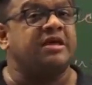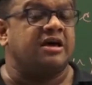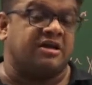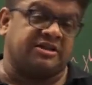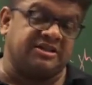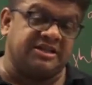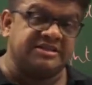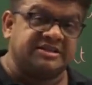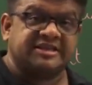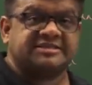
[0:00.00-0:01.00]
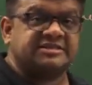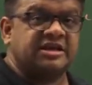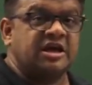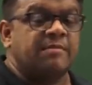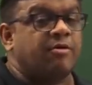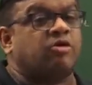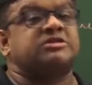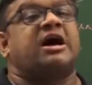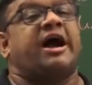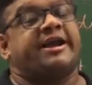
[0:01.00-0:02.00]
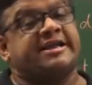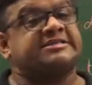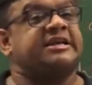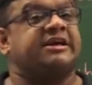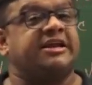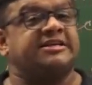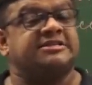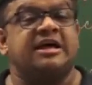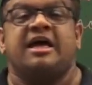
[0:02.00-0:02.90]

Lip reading: rather than this because the height has increased.